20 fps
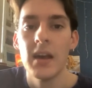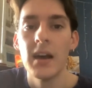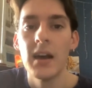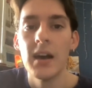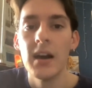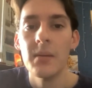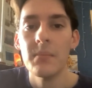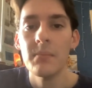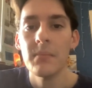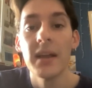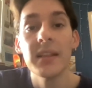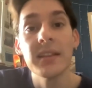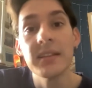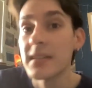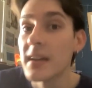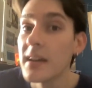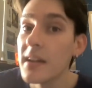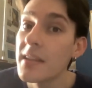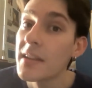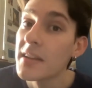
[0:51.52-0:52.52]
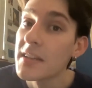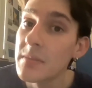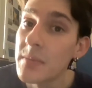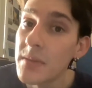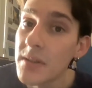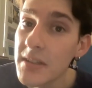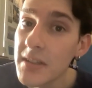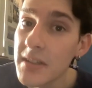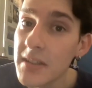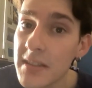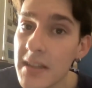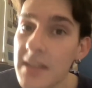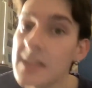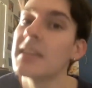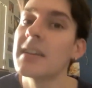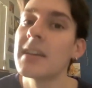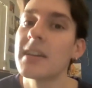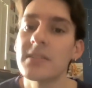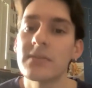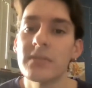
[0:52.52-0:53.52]
At the start of the experience, I
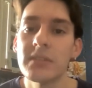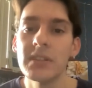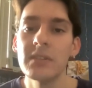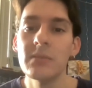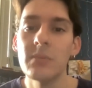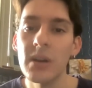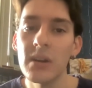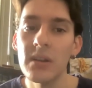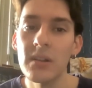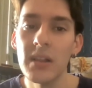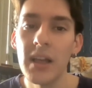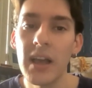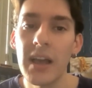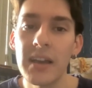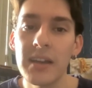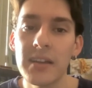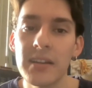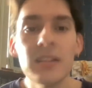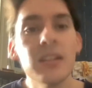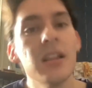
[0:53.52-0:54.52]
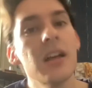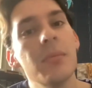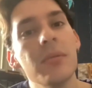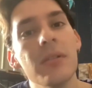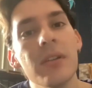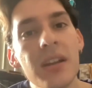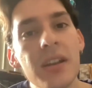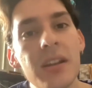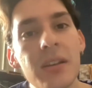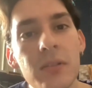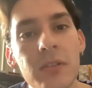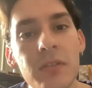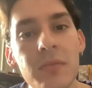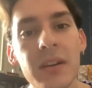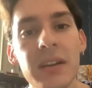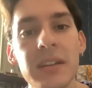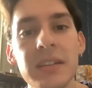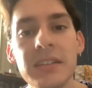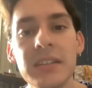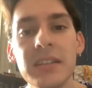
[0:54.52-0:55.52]
think I was really well at collaborating with
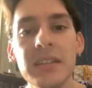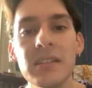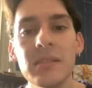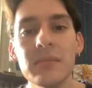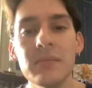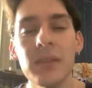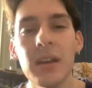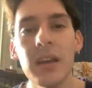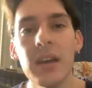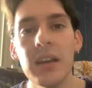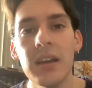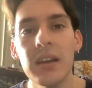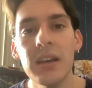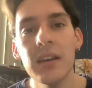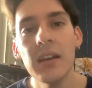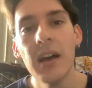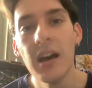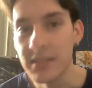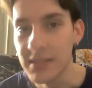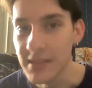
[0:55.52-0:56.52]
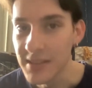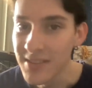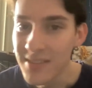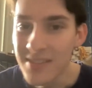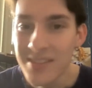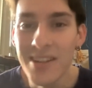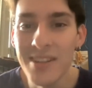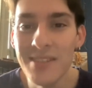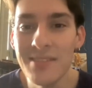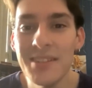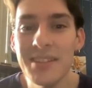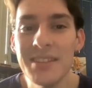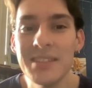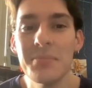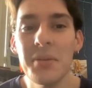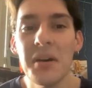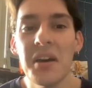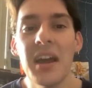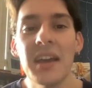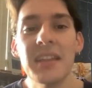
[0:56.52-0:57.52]
my team. I was a little nervous,
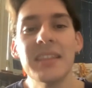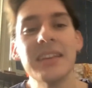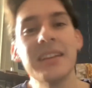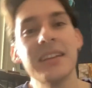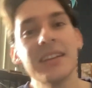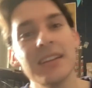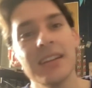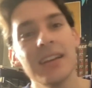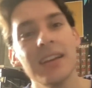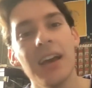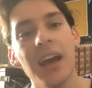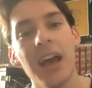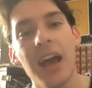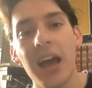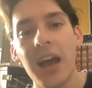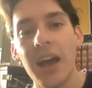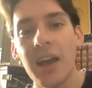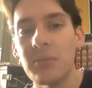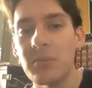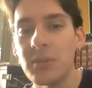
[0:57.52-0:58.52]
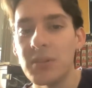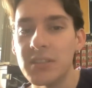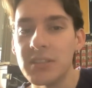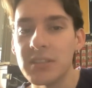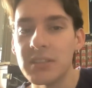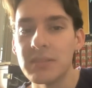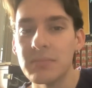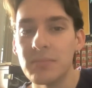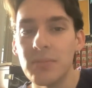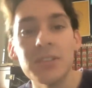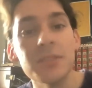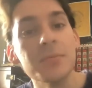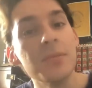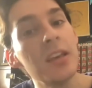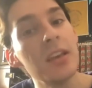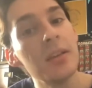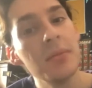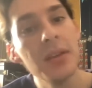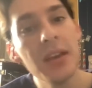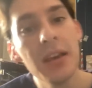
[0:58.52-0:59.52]
but I think I was
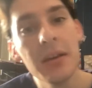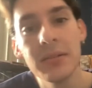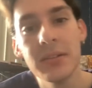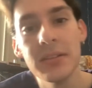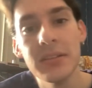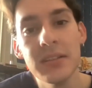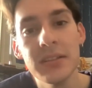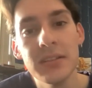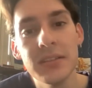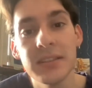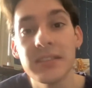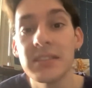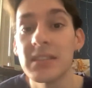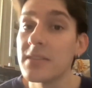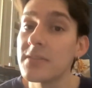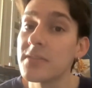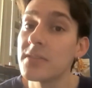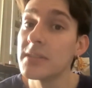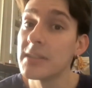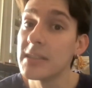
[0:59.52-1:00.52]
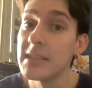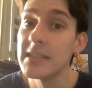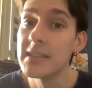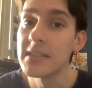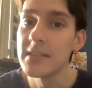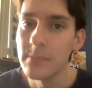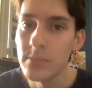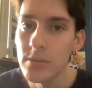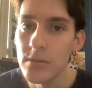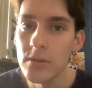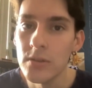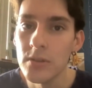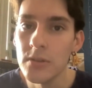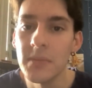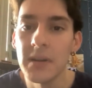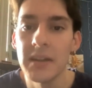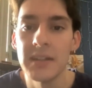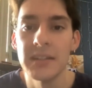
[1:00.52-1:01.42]
mostly be able to successfully support